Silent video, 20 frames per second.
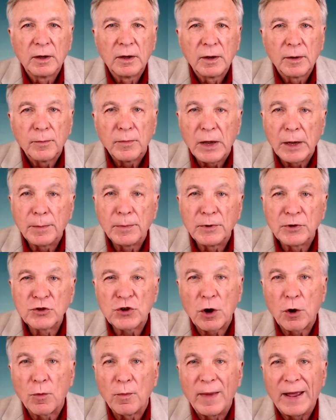Maybe
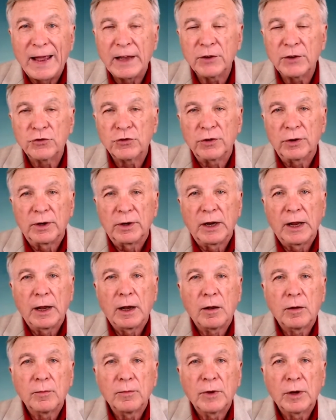Joe Manchin
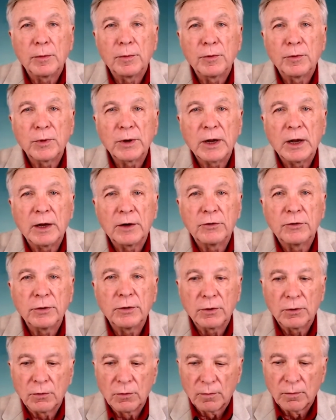now. Maybe we got two.